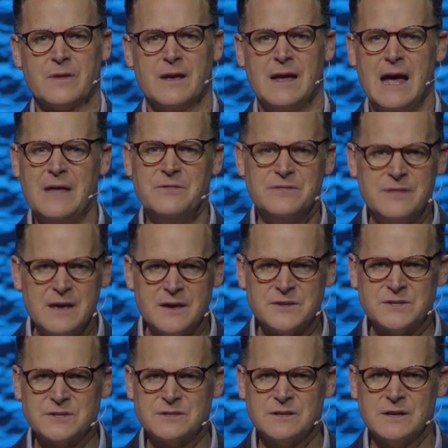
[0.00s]
And
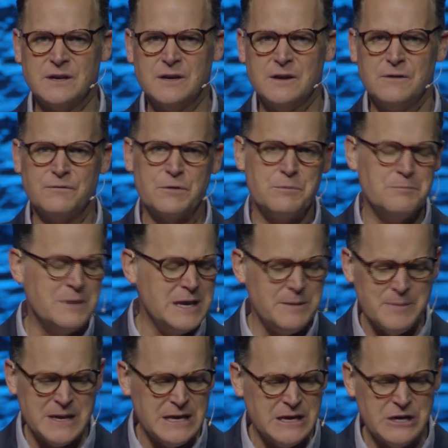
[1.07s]
this, for many,
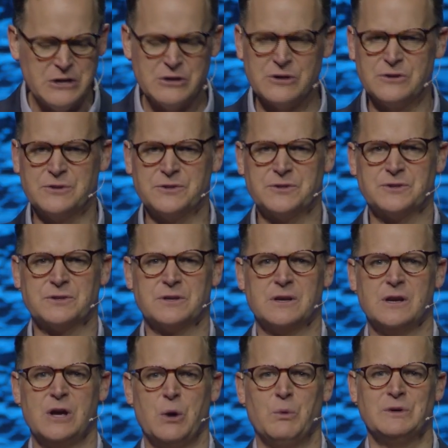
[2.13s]
many years,
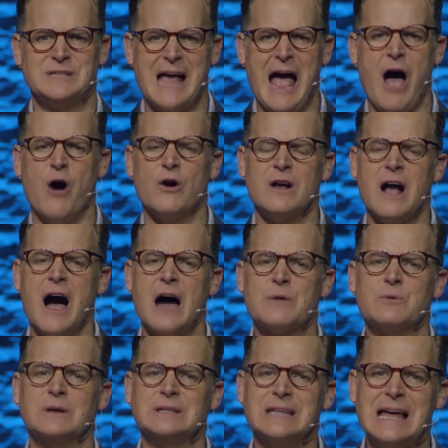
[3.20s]
was how God
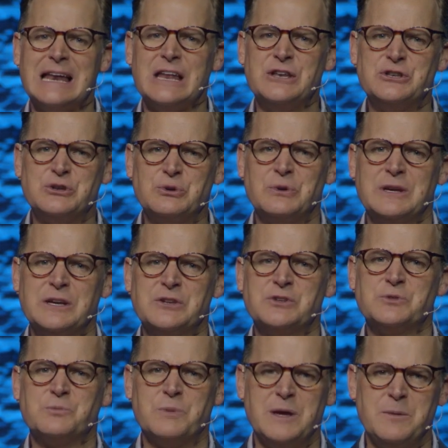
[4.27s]
related to
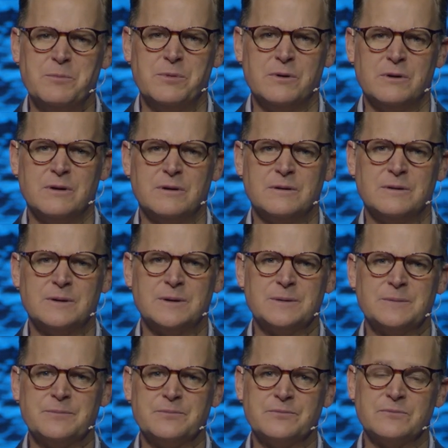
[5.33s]
his people.
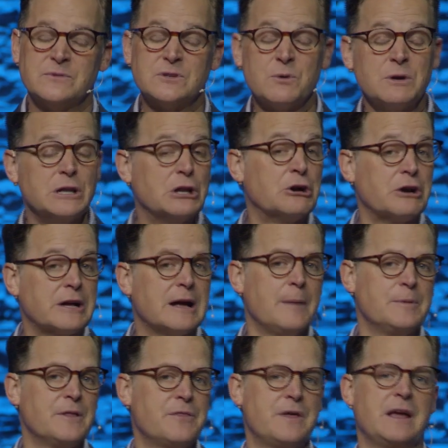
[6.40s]
So we learn a
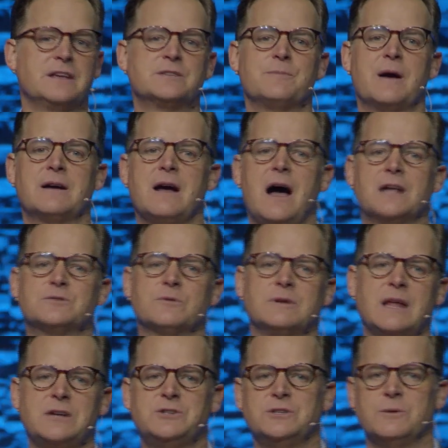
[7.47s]
couple of things about God's
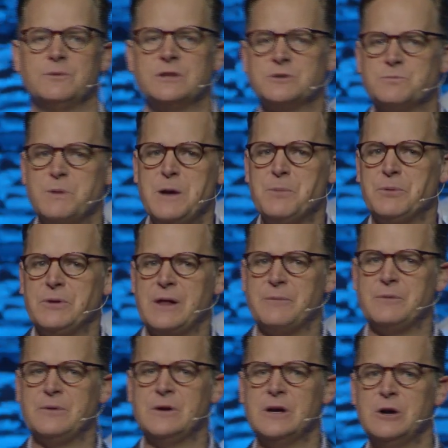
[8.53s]
relationship with his people,
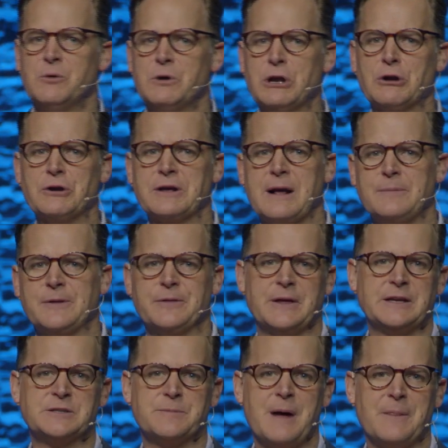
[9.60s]
and we learn a couple of
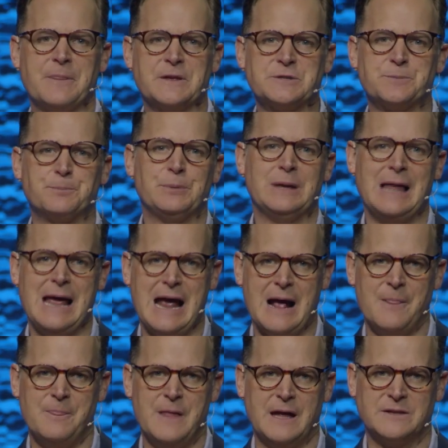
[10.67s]
things about this
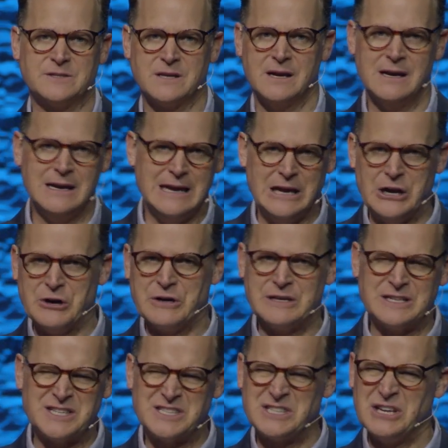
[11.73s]
plan that's here in
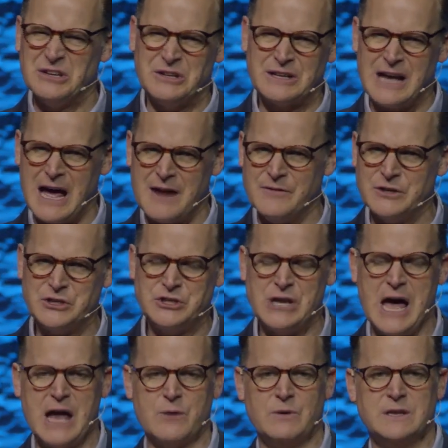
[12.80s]
still kind of a
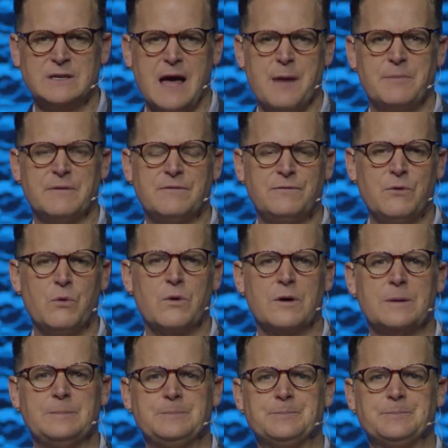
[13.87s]
shadowy type of form.